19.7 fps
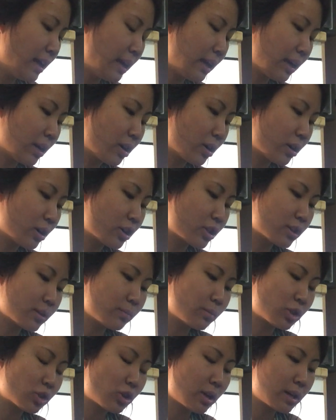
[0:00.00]
encourage
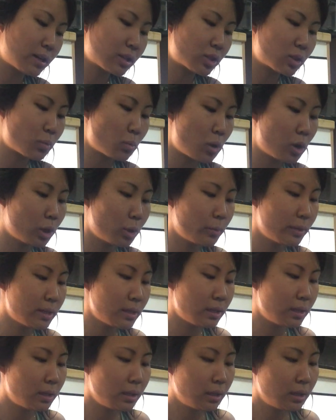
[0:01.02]
them to try and swallow it.